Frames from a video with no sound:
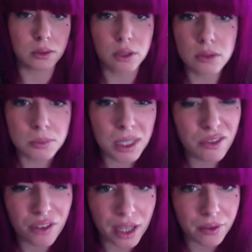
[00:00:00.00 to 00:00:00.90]
use mint
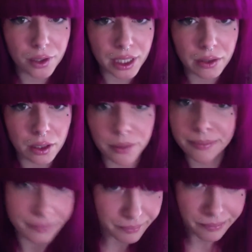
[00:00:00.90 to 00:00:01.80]
flavor either.
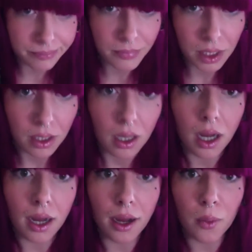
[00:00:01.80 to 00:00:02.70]

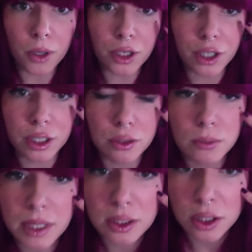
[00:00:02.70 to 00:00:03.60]
What you're going to do
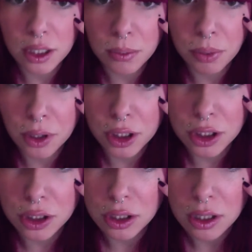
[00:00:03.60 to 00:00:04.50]
is you're going to
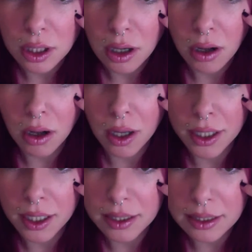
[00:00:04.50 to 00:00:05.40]
push
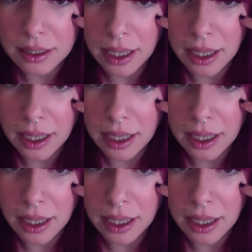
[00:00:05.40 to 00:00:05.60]
on the